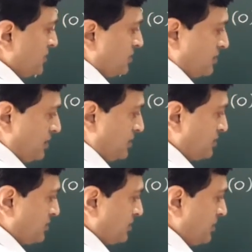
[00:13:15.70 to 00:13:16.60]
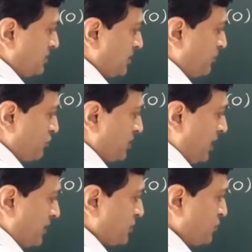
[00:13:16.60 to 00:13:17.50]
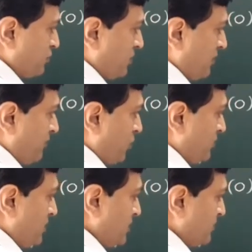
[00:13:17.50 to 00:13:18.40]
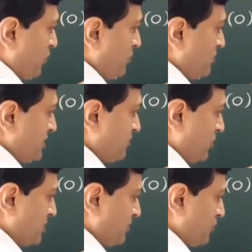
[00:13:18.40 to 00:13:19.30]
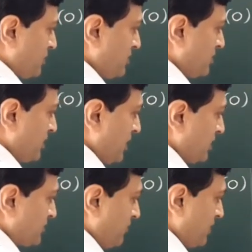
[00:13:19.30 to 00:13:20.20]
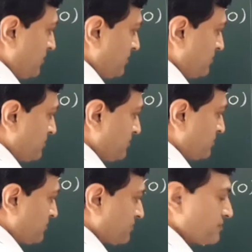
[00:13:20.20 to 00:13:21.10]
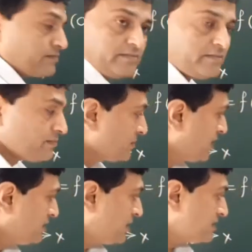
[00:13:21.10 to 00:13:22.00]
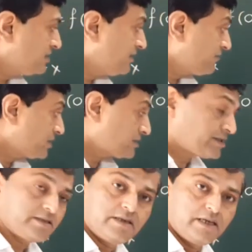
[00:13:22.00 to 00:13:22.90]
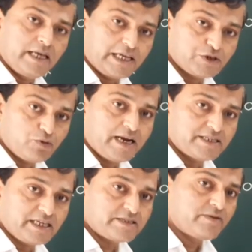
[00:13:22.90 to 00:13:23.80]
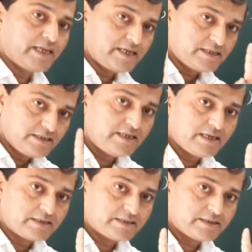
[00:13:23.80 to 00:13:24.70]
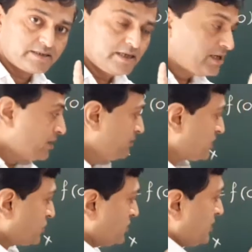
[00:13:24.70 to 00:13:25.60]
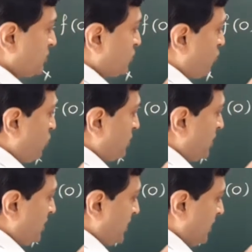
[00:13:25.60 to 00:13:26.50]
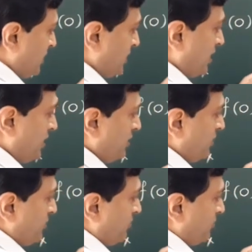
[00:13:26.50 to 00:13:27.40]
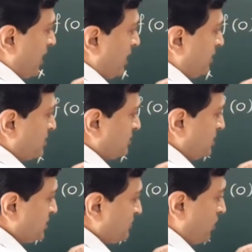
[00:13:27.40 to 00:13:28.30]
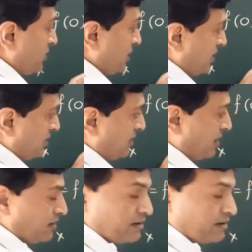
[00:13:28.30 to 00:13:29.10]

this is suppose x2, and from this point to this point, suppose this is x1, then there is difference, x2 minus x1, that is dx, means this total area minus this small area.